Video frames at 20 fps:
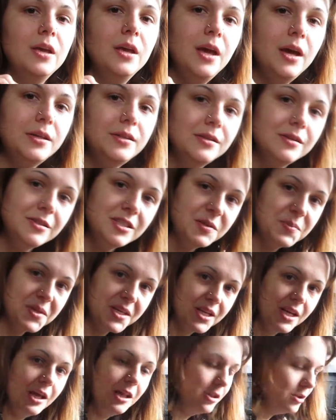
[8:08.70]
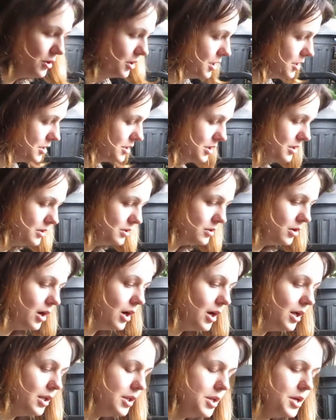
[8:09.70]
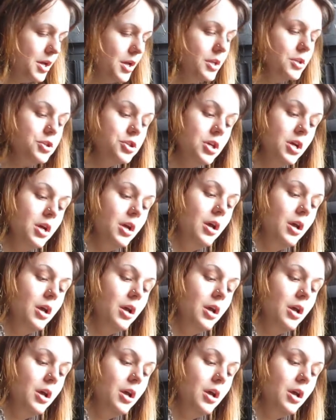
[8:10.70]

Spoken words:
And this is something I learned in college